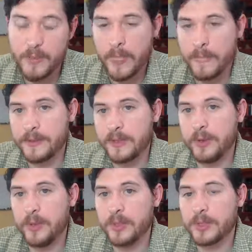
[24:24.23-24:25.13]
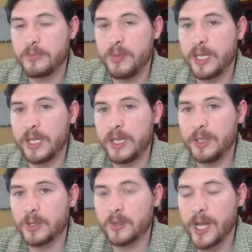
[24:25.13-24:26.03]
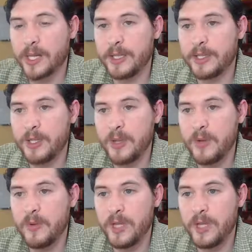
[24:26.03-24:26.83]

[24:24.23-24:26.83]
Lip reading: So you're speaking directly to